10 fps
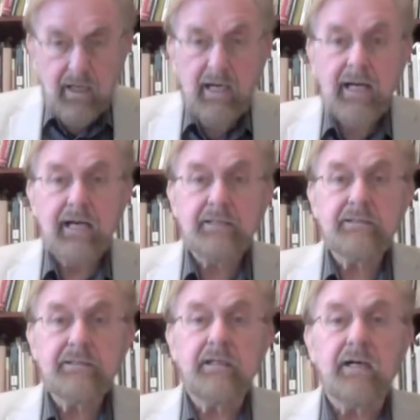
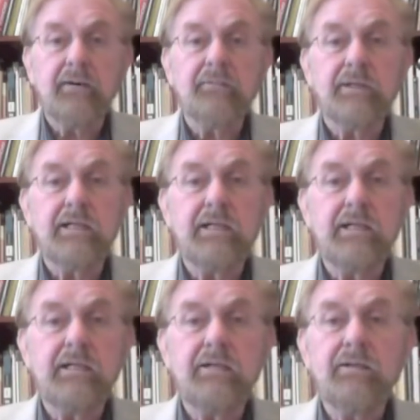and um,
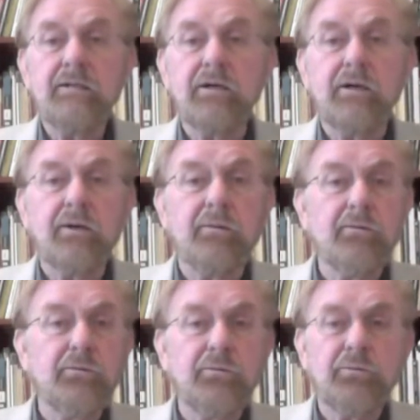he uh,
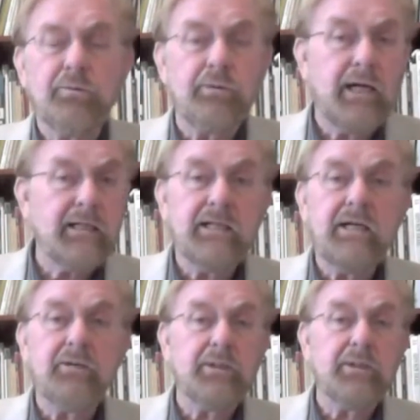ended
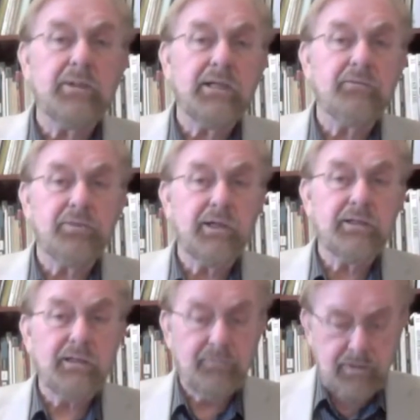up being a
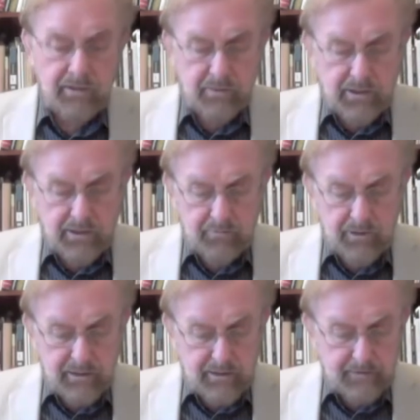friend of Abraham
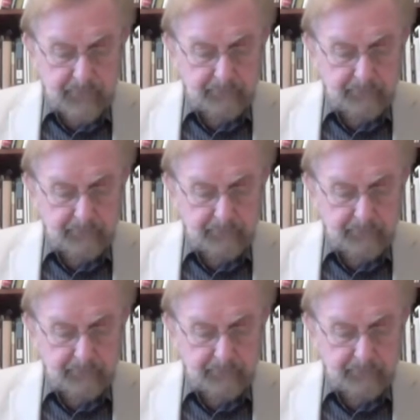Lincoln.